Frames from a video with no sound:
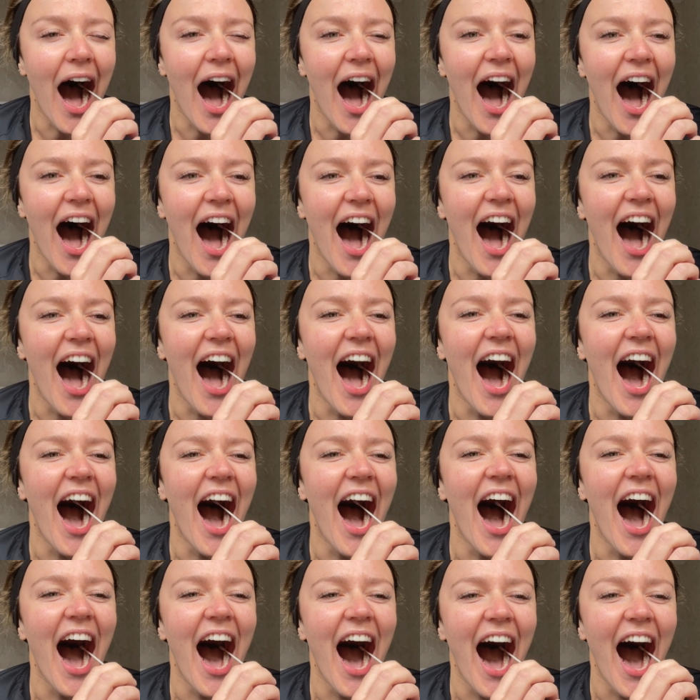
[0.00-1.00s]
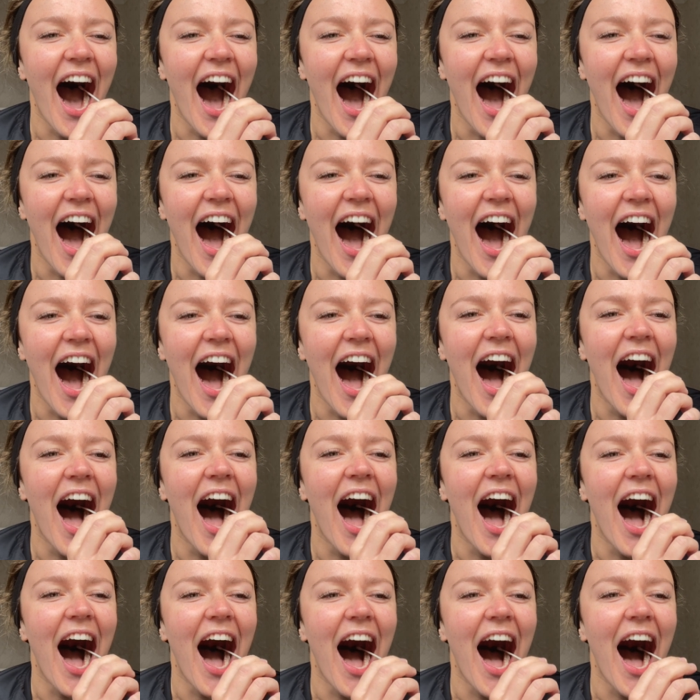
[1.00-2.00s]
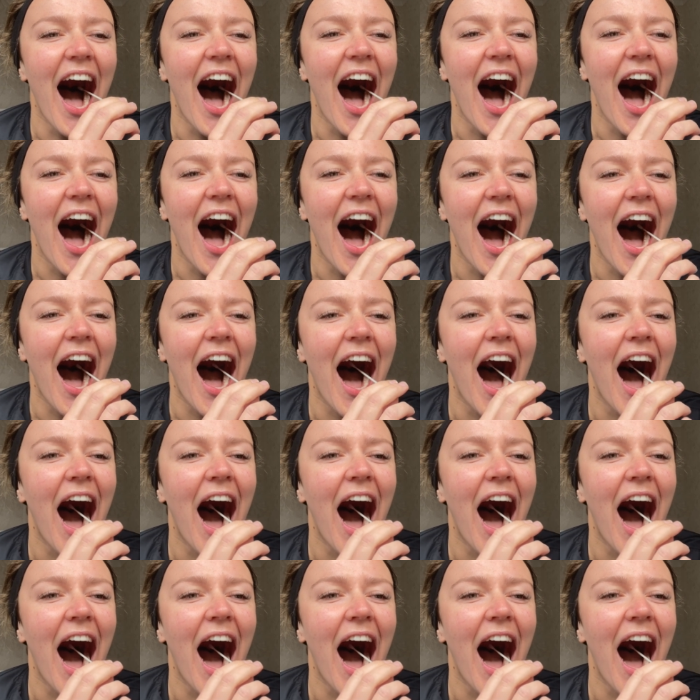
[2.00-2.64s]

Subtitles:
(no one is talking)